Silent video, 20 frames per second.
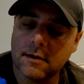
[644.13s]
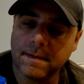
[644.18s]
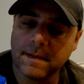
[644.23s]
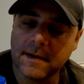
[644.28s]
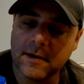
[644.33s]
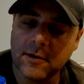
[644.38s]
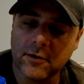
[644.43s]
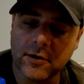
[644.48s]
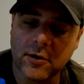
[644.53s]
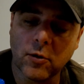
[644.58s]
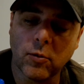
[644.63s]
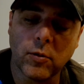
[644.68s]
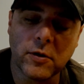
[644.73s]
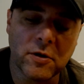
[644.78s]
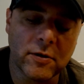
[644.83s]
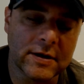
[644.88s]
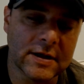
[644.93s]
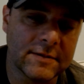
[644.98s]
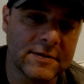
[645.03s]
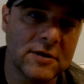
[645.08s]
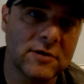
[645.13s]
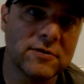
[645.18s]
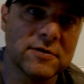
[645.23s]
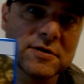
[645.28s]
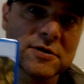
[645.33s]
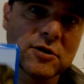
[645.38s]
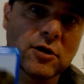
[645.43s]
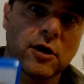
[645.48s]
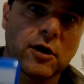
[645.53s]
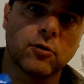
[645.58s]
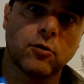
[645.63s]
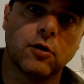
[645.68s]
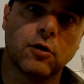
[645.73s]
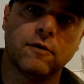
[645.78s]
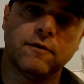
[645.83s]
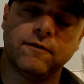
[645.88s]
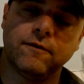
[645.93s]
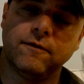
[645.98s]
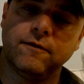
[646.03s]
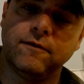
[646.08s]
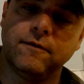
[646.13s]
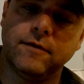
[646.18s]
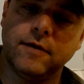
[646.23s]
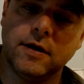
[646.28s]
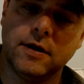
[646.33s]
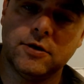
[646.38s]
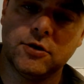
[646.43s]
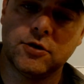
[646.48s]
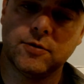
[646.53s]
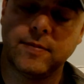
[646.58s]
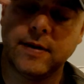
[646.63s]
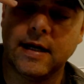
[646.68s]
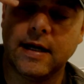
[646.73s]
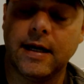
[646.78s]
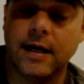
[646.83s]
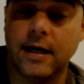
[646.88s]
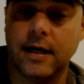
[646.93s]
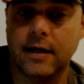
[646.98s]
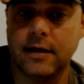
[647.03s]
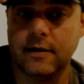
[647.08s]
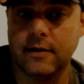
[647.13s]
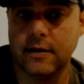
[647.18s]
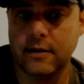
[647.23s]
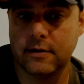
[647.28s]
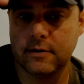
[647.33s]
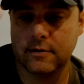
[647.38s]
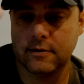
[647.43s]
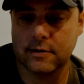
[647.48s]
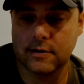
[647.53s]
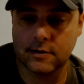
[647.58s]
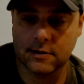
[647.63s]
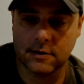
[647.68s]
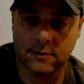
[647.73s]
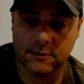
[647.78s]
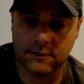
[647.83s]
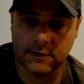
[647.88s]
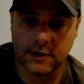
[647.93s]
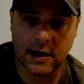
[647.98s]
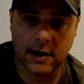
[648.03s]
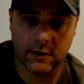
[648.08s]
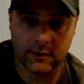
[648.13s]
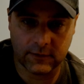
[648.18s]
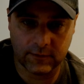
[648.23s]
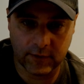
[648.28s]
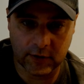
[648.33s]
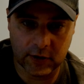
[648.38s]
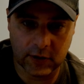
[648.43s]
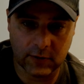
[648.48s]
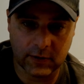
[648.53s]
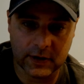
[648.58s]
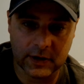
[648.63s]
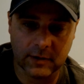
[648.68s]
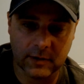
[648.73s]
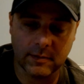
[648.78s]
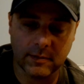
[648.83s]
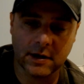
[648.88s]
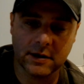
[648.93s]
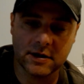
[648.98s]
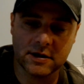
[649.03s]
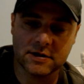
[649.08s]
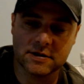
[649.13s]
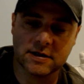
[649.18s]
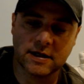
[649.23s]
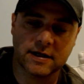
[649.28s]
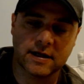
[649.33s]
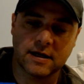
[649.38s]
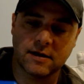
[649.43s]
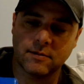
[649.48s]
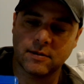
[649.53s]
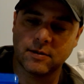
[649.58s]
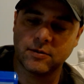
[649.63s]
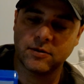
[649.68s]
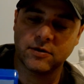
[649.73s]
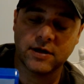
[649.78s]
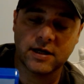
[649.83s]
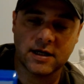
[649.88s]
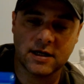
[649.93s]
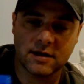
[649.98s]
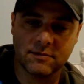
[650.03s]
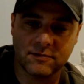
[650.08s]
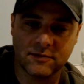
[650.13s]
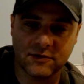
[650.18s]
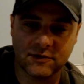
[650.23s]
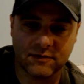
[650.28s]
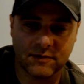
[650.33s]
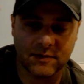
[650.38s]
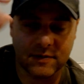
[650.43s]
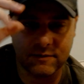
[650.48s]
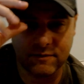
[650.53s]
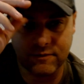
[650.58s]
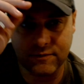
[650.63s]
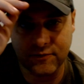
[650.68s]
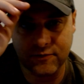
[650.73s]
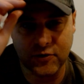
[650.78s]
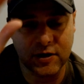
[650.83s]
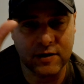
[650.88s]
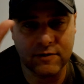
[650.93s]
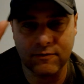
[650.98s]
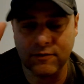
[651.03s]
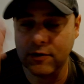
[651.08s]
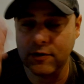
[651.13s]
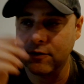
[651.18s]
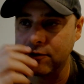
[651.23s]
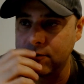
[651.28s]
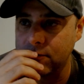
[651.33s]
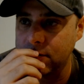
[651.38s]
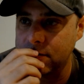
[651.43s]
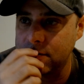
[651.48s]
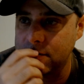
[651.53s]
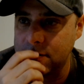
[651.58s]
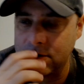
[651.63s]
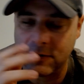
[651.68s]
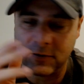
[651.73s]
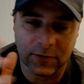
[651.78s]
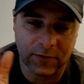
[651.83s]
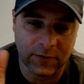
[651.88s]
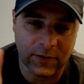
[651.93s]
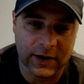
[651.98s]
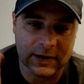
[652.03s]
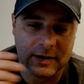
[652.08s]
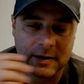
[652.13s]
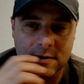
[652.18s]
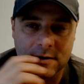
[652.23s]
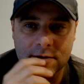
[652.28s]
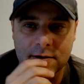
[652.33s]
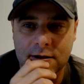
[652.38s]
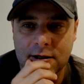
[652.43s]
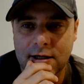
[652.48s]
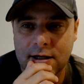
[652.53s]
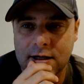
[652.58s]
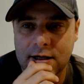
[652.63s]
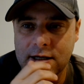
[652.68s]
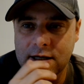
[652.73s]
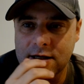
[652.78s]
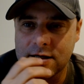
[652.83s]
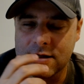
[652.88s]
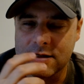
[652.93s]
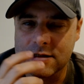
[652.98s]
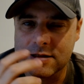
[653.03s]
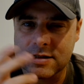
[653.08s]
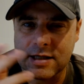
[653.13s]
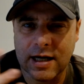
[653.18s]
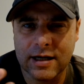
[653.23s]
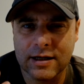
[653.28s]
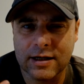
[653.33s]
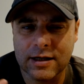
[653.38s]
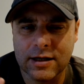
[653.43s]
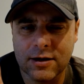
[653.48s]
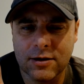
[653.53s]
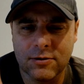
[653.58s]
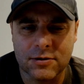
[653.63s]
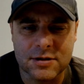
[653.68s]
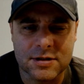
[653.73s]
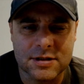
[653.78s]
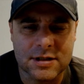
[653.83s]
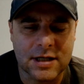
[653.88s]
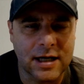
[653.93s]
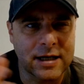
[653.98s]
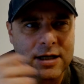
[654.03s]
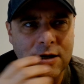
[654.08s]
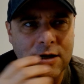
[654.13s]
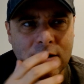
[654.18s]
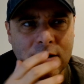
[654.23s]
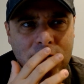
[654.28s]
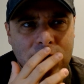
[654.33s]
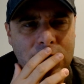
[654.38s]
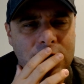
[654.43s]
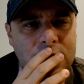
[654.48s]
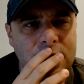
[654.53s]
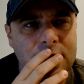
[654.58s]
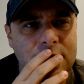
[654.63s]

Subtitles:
You're in Hawaii. You start off in Japan, and then shit goes south for you and your buddies. I can't remember their names from the freaking first one. They're all great though. Sadako or Psycho.